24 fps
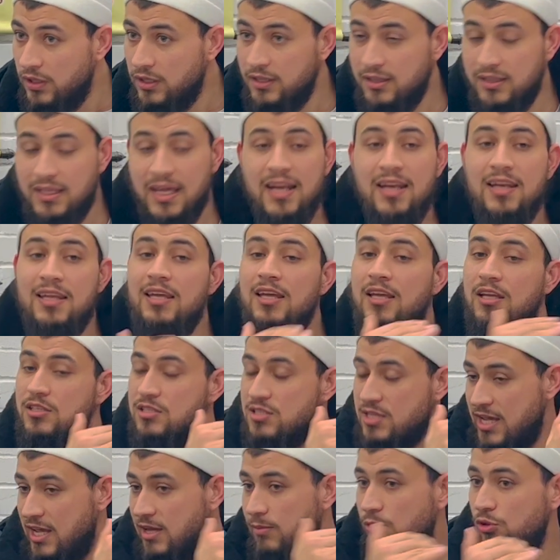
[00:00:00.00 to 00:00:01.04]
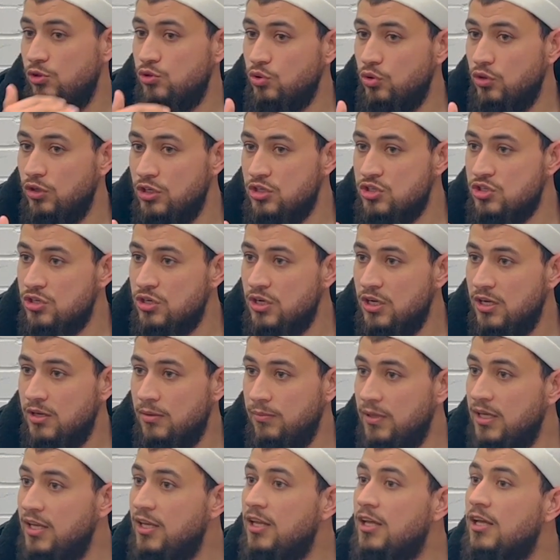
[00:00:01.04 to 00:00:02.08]
Then he is able to reach.
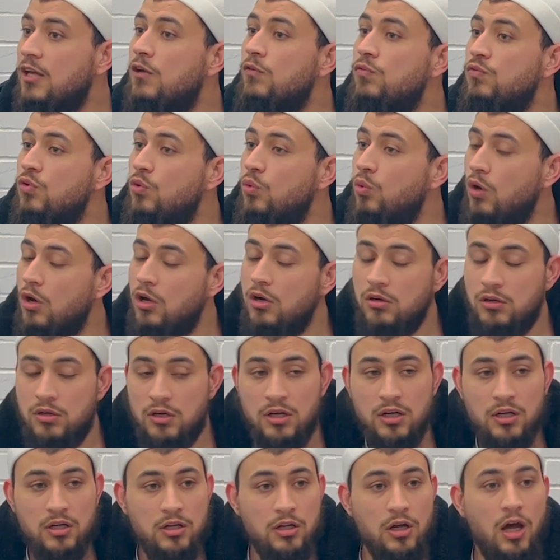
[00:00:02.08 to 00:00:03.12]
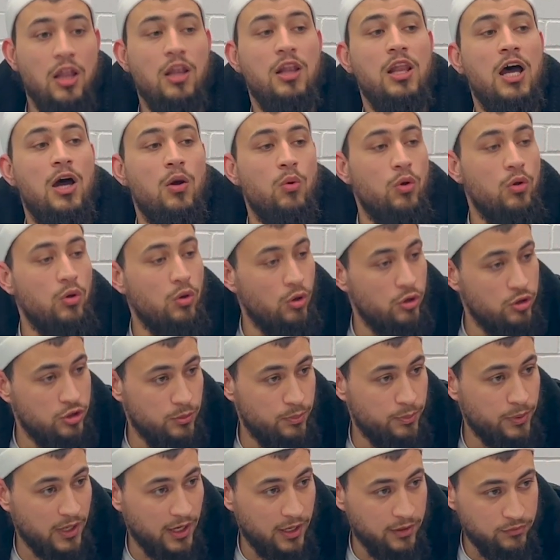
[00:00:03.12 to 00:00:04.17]
Meaning if you work, Allah will not
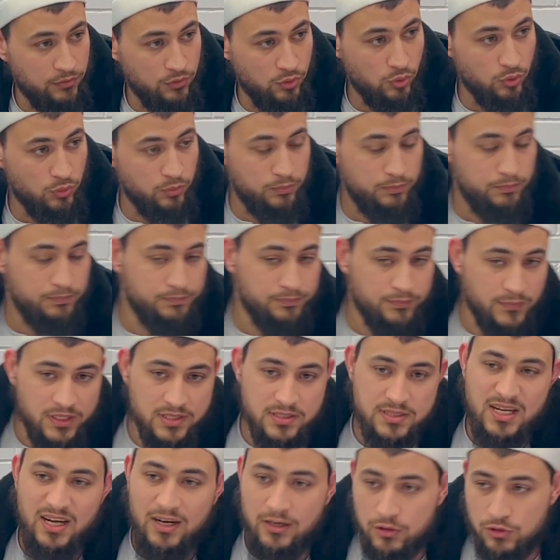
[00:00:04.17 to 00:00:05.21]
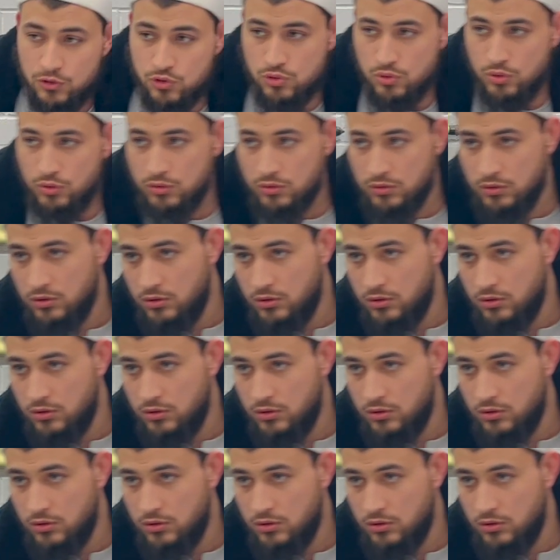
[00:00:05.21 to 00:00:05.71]
deprive you. Is that understood?